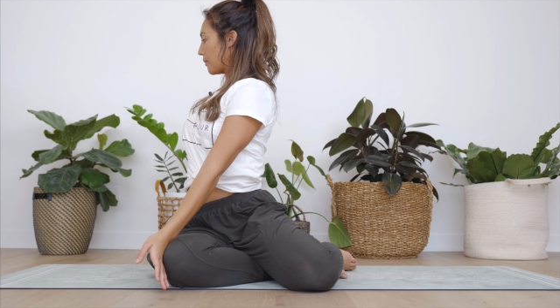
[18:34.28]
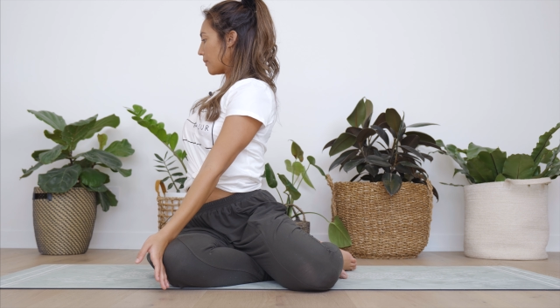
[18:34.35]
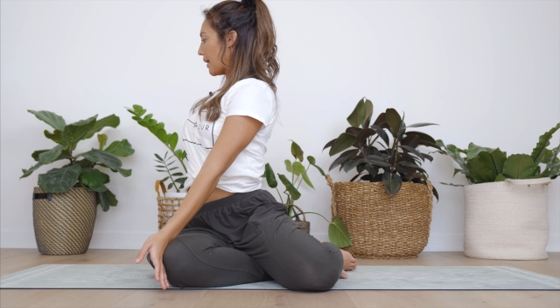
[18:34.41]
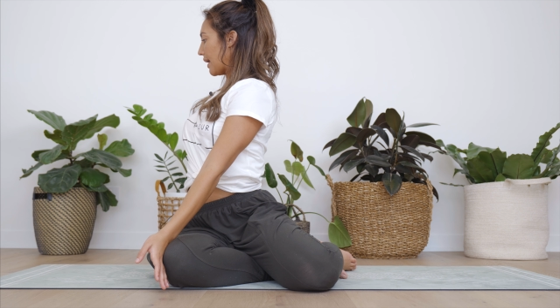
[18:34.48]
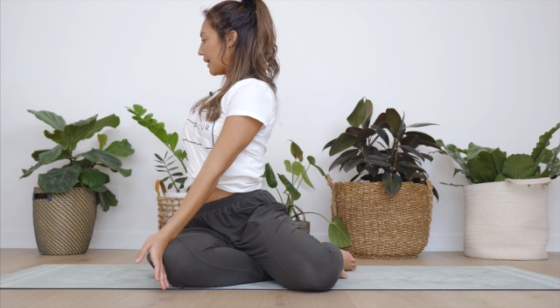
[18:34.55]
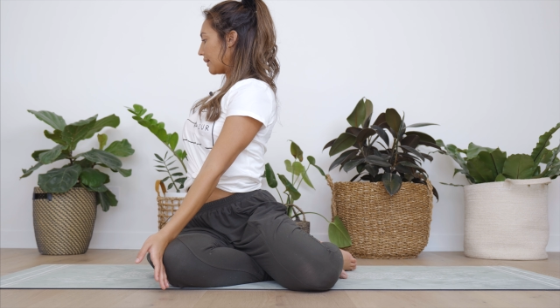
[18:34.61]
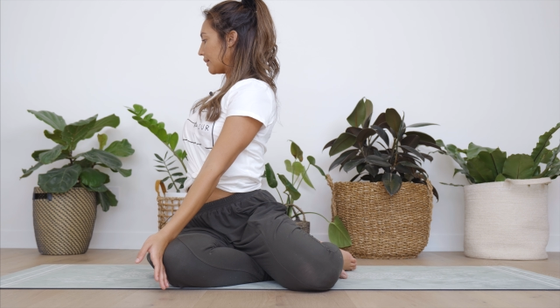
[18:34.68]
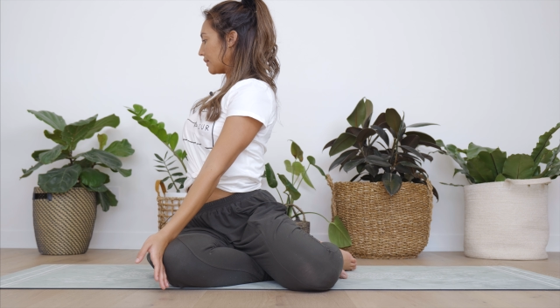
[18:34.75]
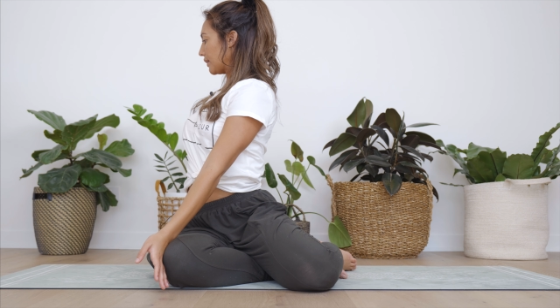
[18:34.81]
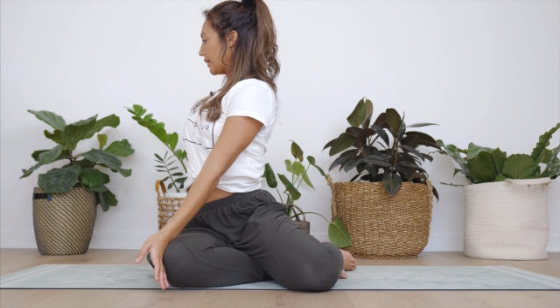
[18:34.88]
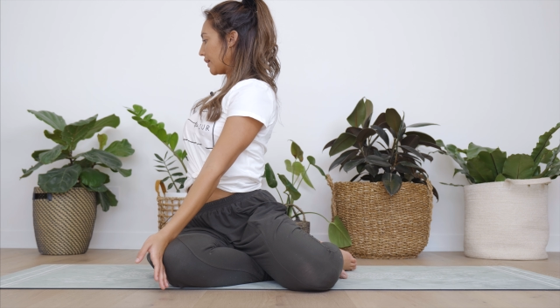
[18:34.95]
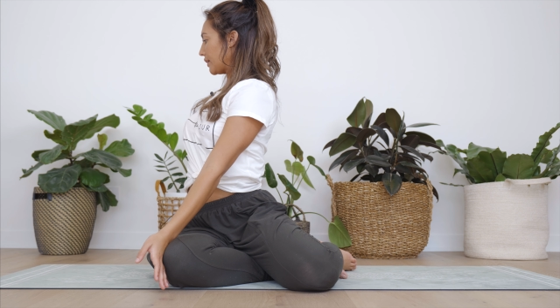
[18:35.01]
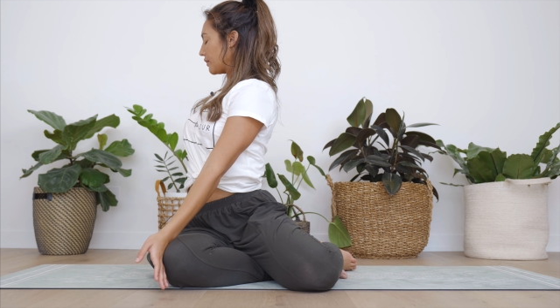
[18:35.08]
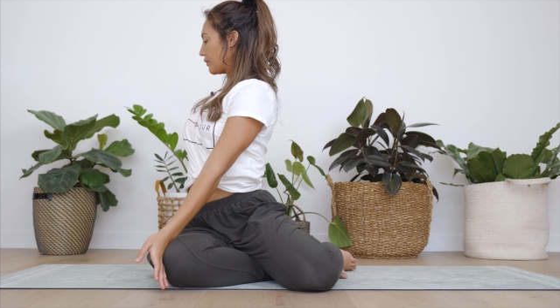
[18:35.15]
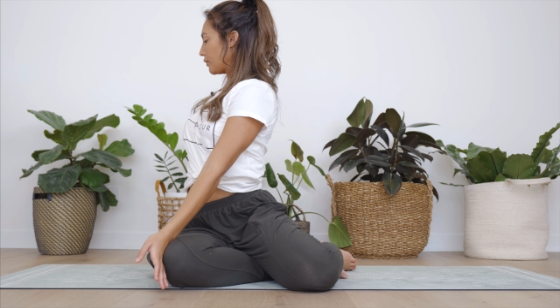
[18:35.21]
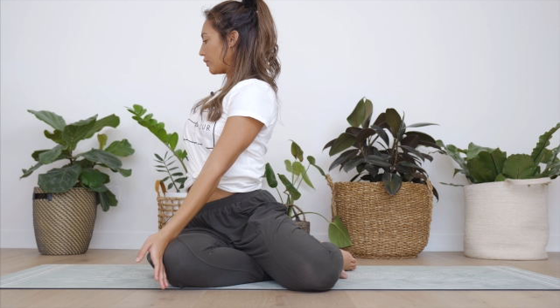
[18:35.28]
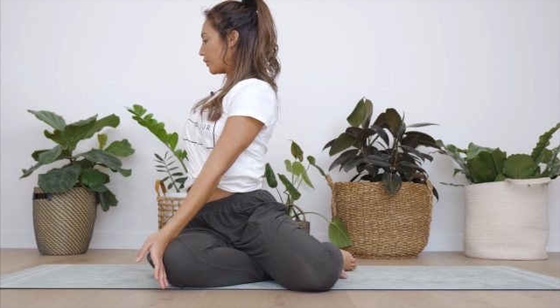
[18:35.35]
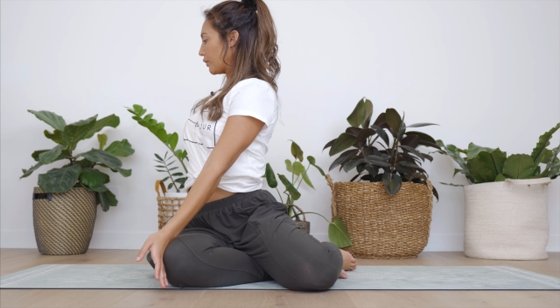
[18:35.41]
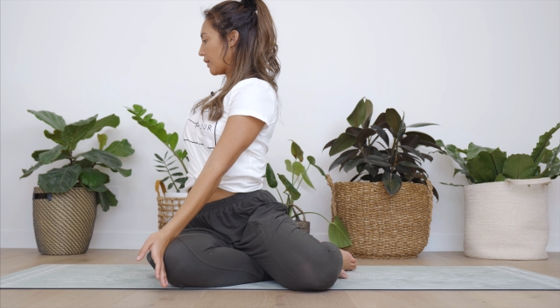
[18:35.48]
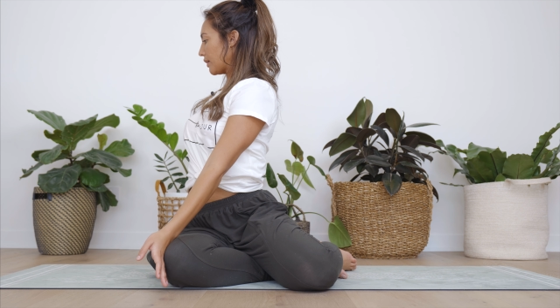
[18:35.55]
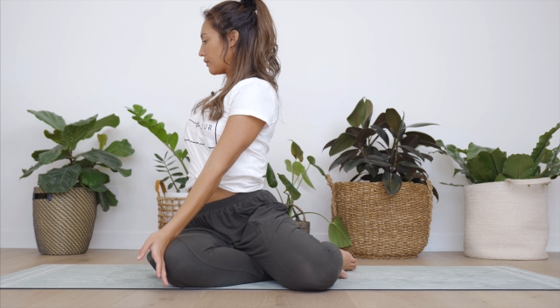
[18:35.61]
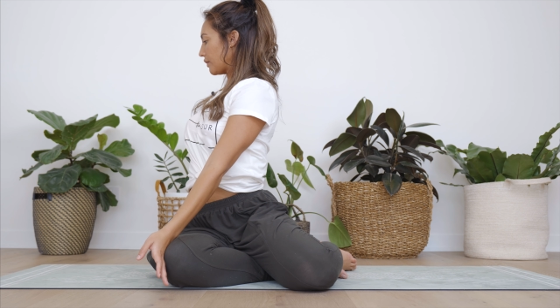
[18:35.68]
the back, lengthen to the
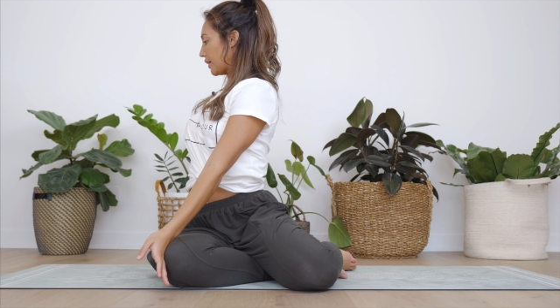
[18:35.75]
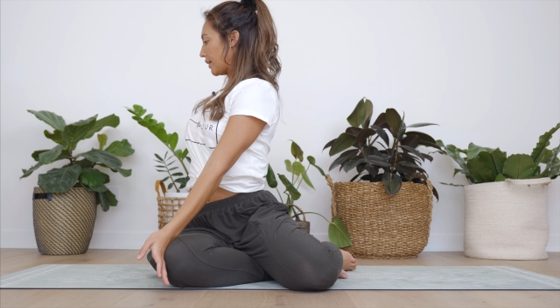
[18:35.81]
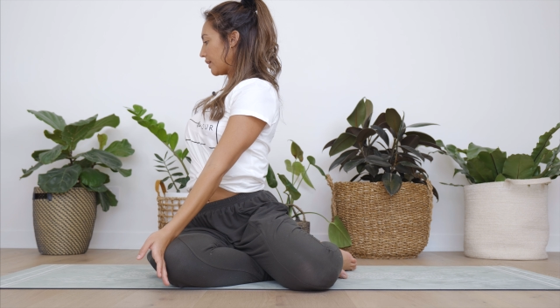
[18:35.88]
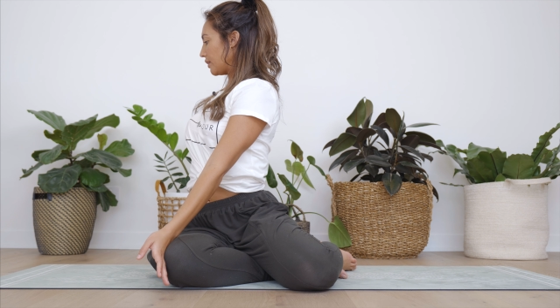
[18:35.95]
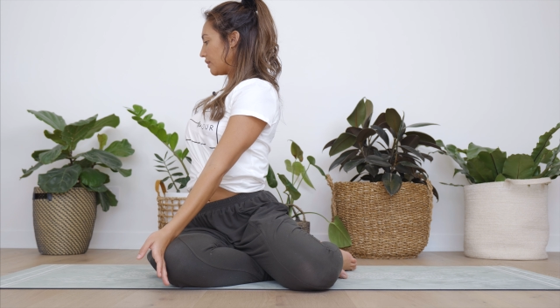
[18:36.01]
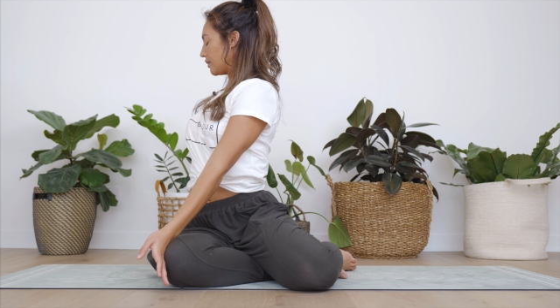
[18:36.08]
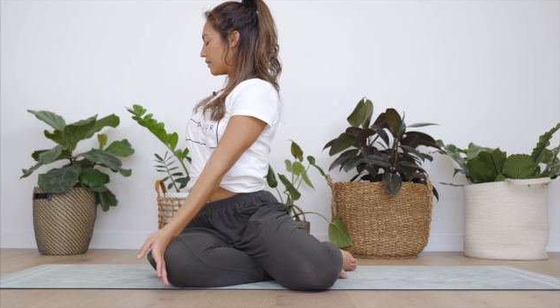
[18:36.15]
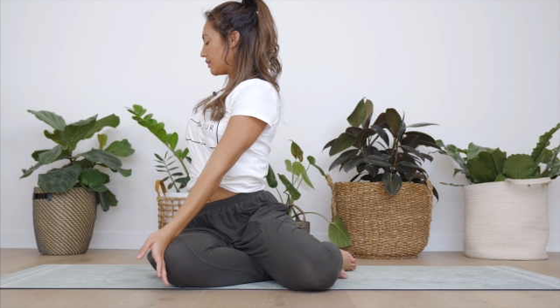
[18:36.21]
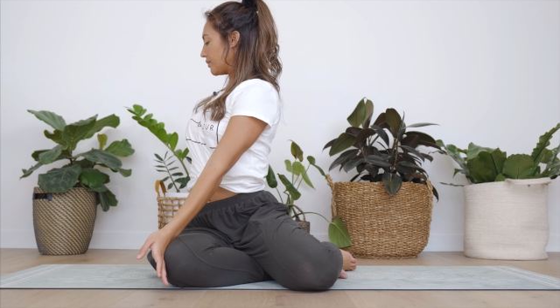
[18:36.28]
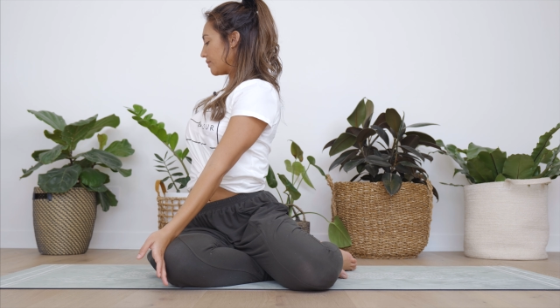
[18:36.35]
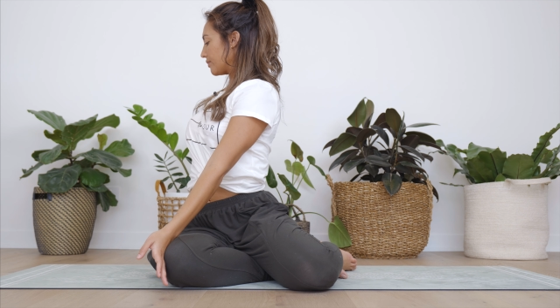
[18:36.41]
crown of the head.